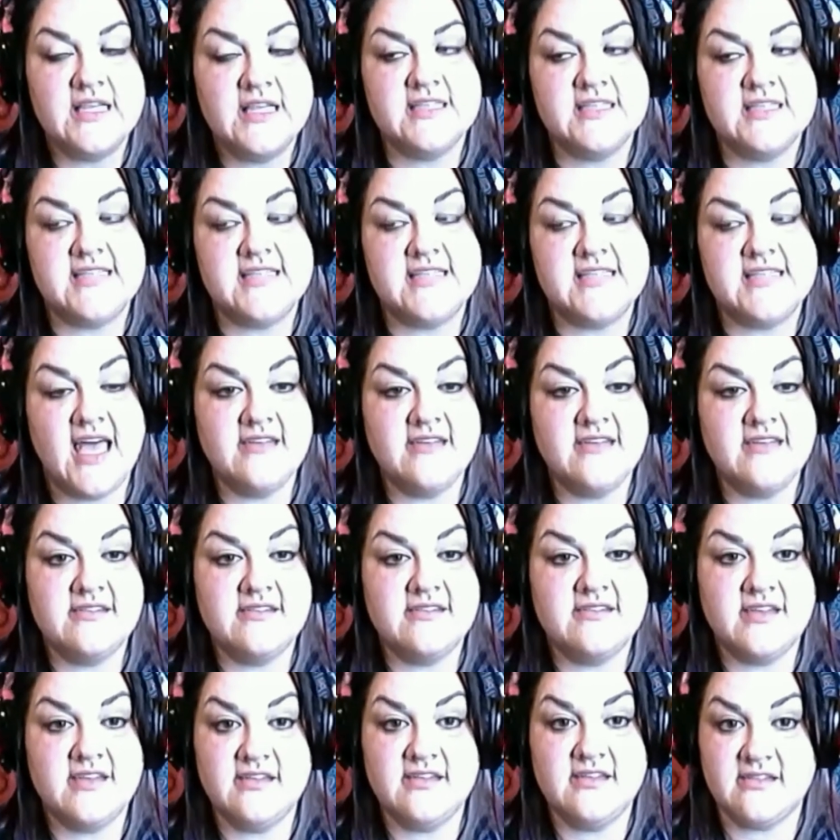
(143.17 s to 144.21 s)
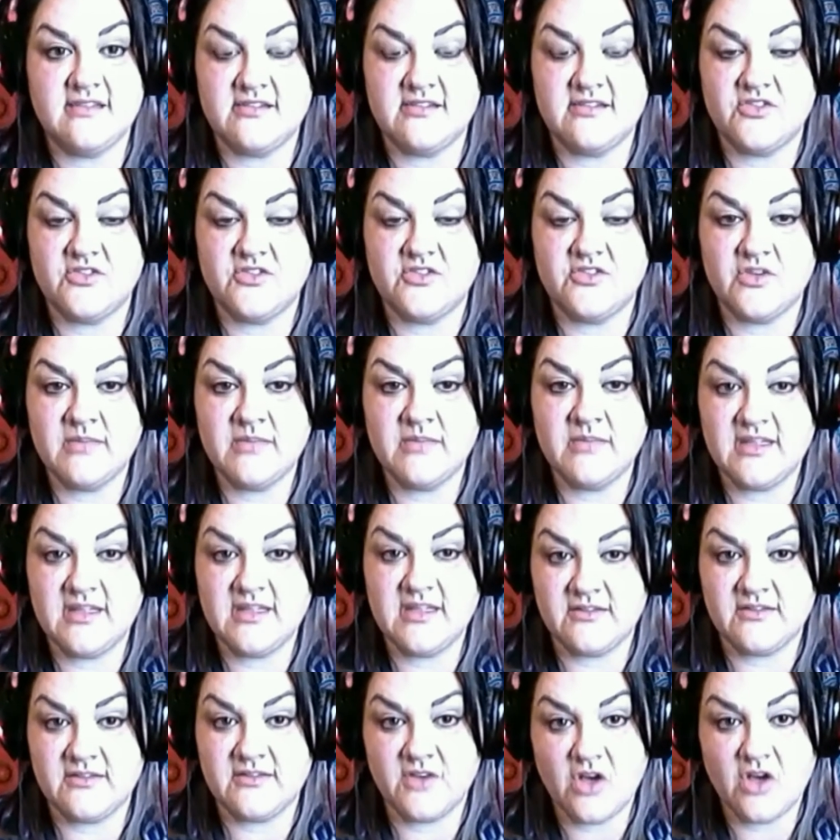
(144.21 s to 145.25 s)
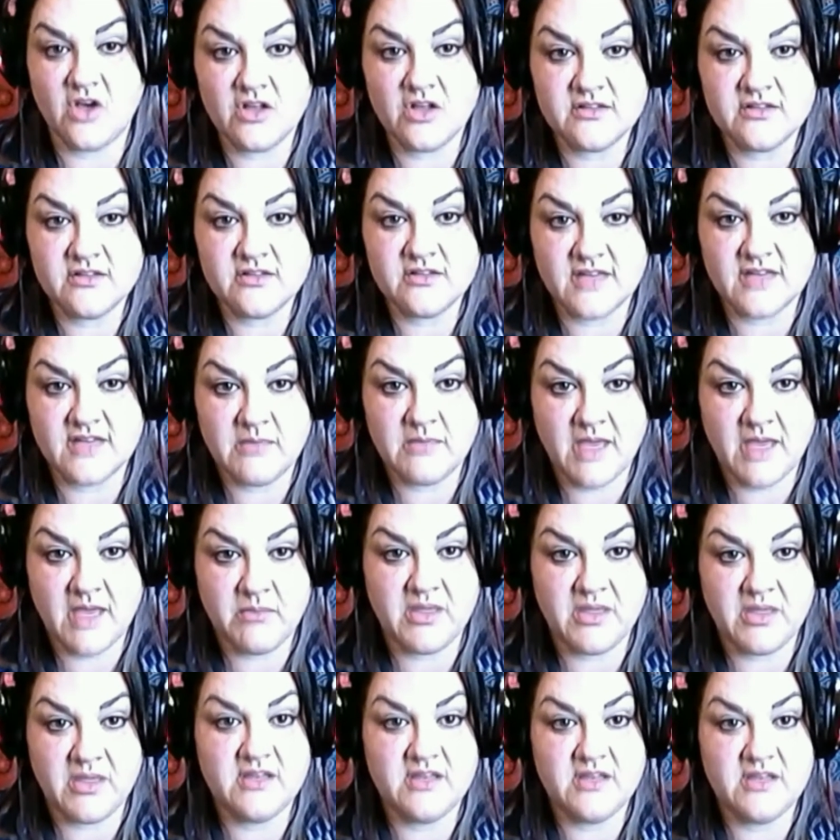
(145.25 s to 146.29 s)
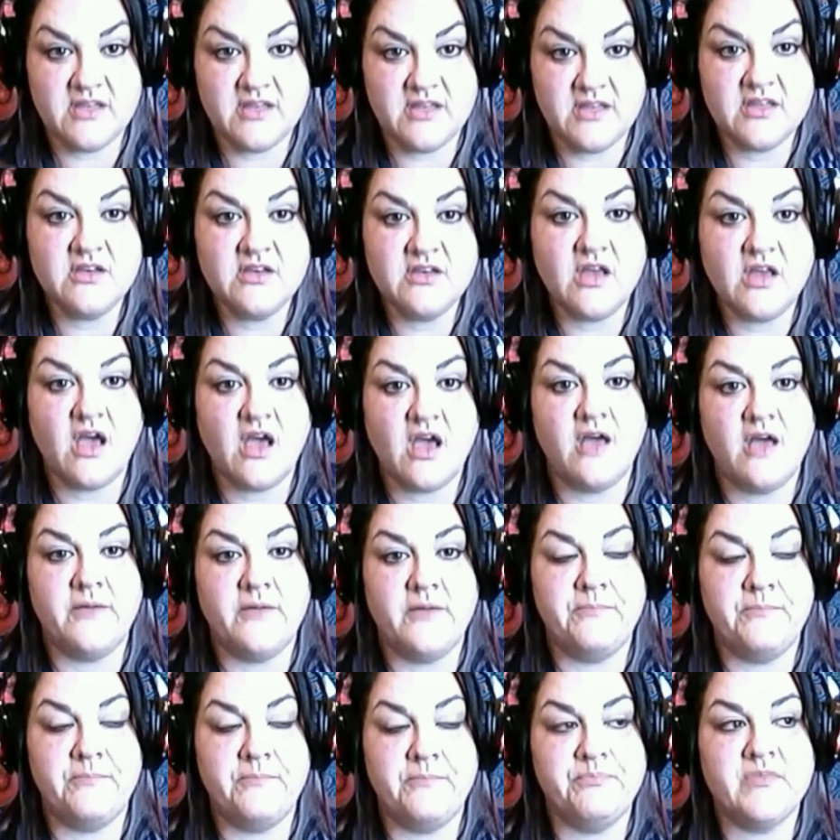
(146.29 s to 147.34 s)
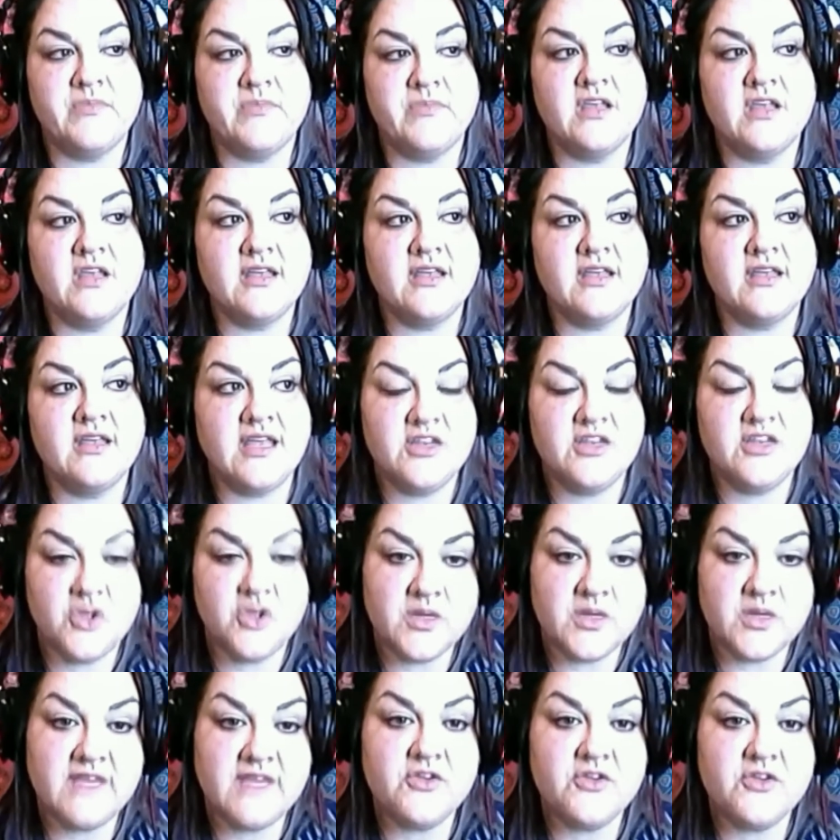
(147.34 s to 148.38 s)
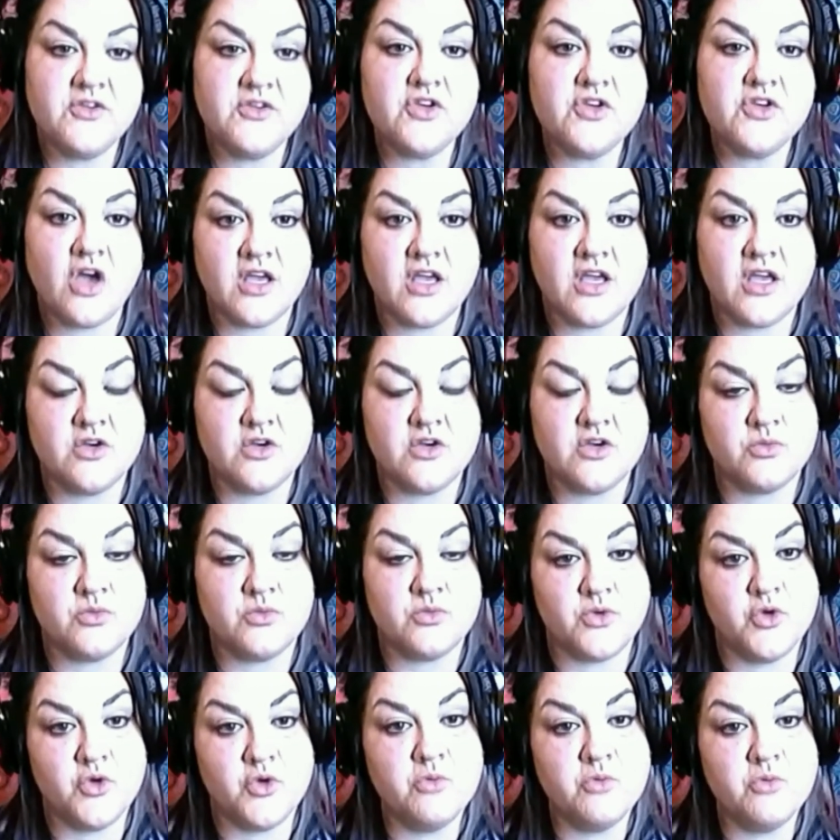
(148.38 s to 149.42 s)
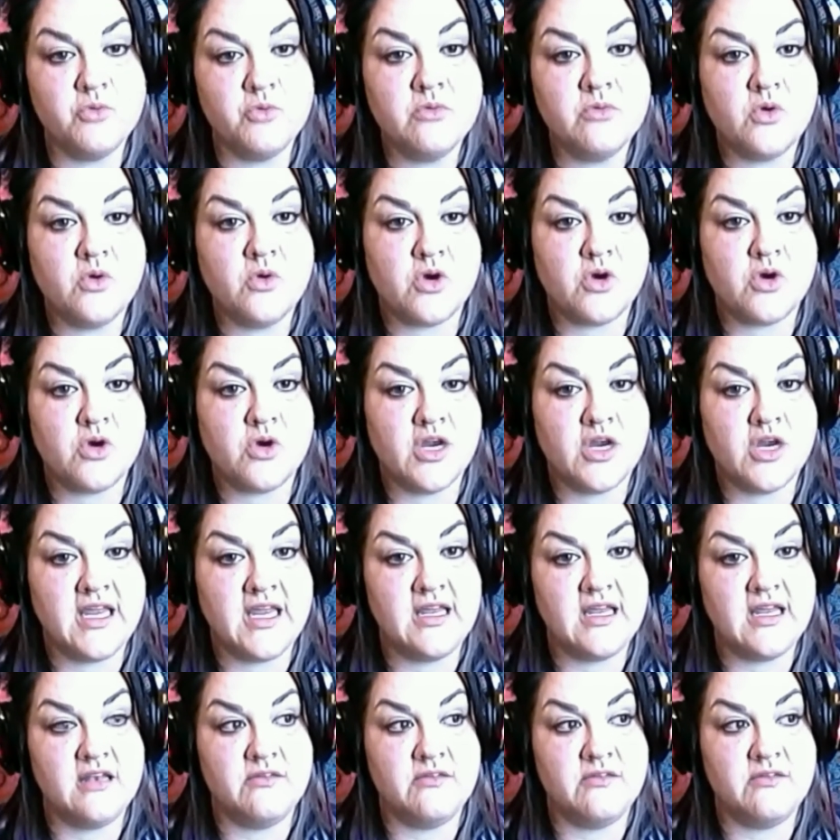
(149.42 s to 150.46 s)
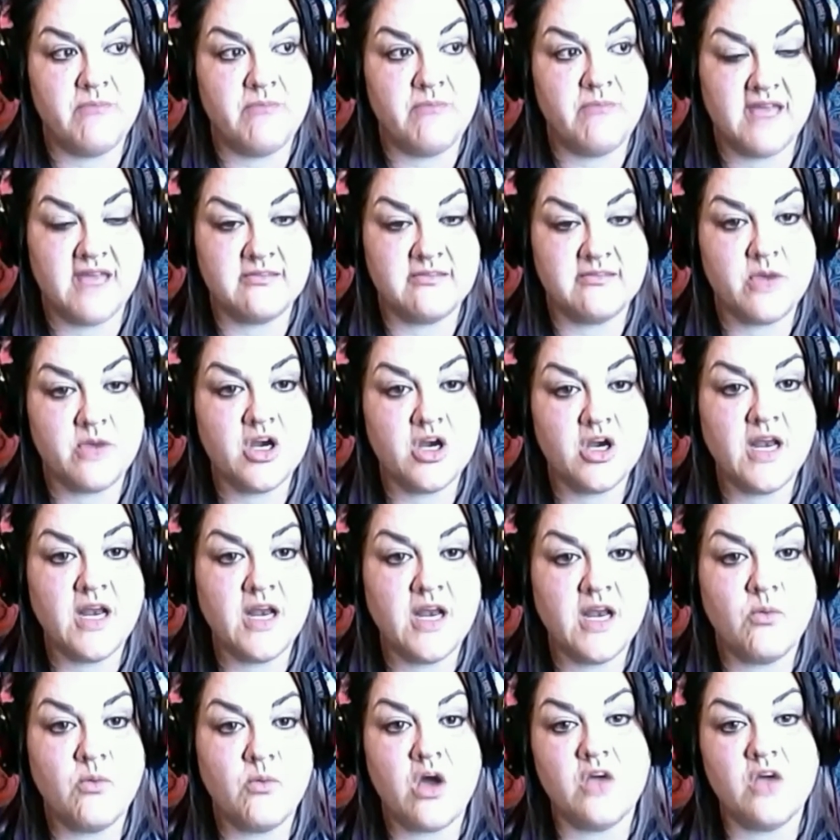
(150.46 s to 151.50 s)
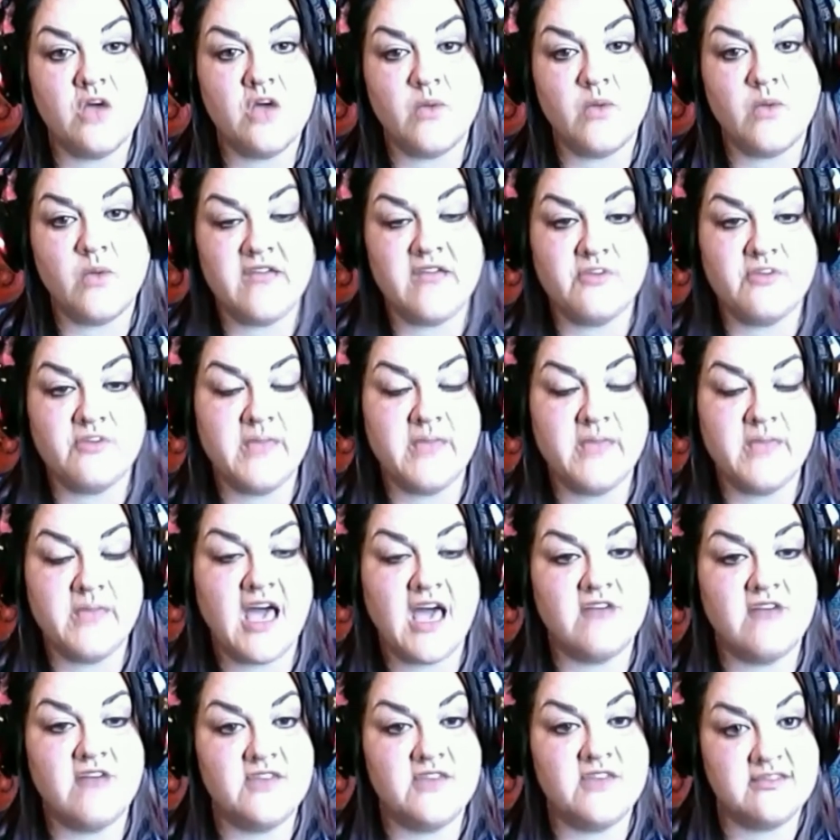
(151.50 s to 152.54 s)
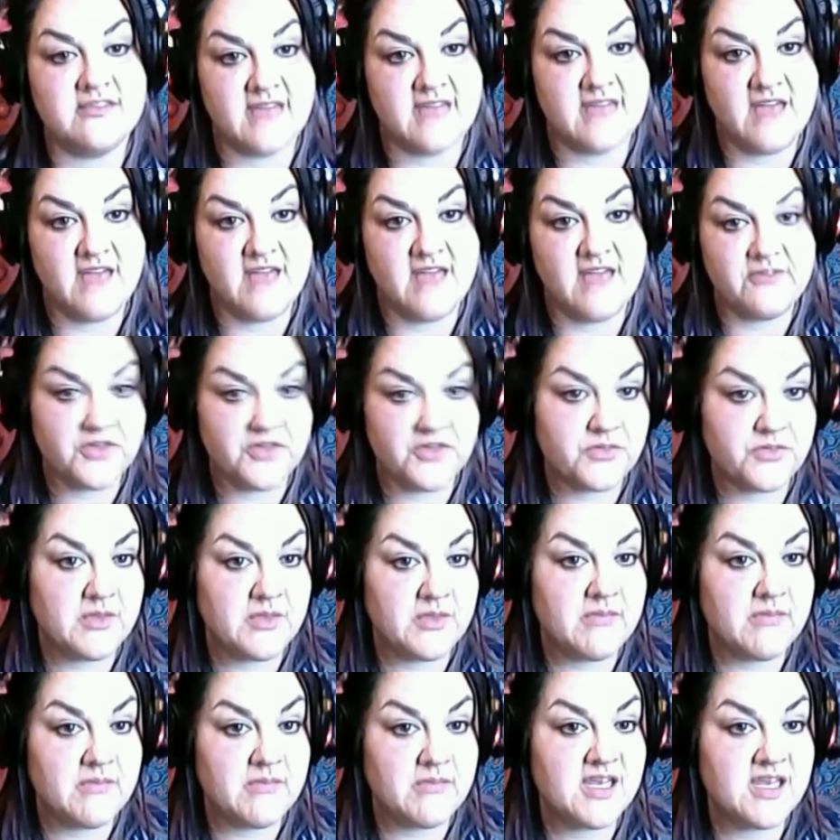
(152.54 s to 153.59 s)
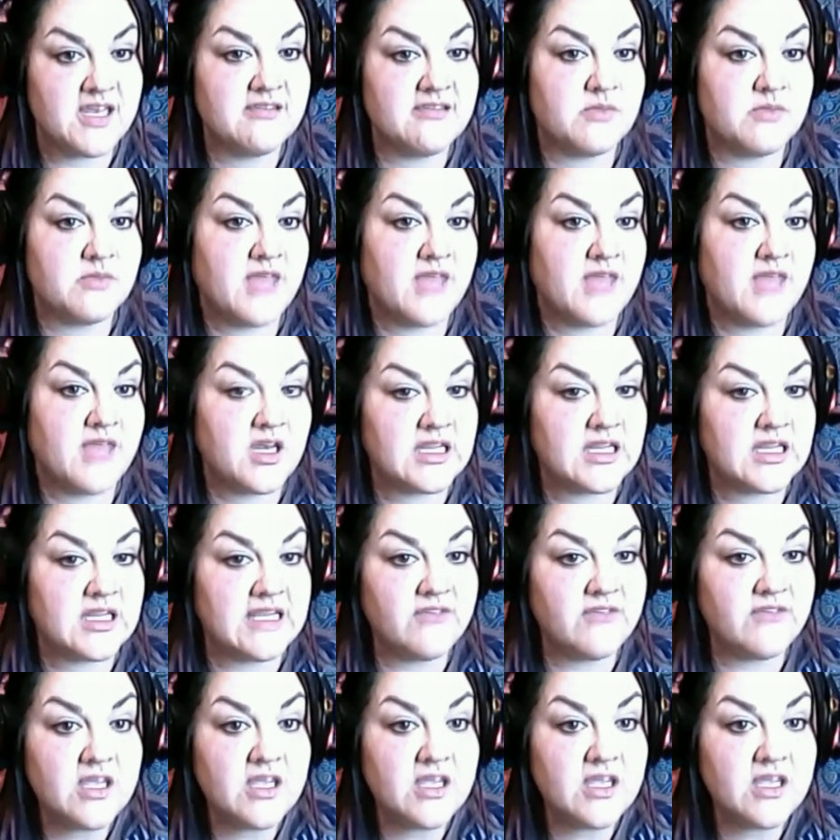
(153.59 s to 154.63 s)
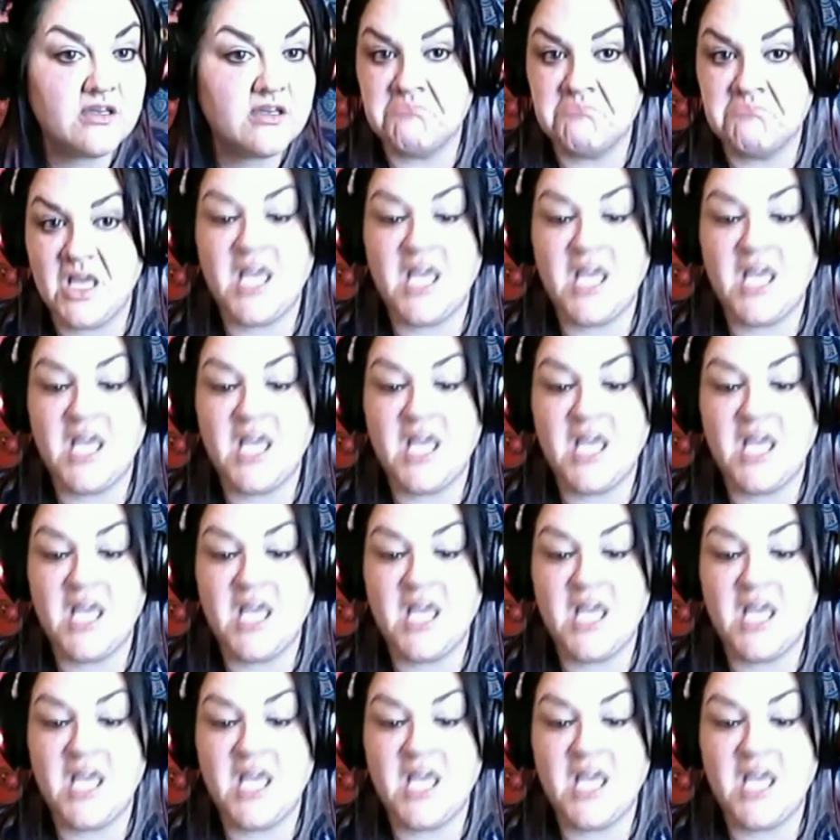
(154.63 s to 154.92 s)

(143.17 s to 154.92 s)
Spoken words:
The test is extremely difficult, in my opinion. Can you leave your dog in a room or in PetSmart and walk away from it out of its sight for 3 minutes without it leaving?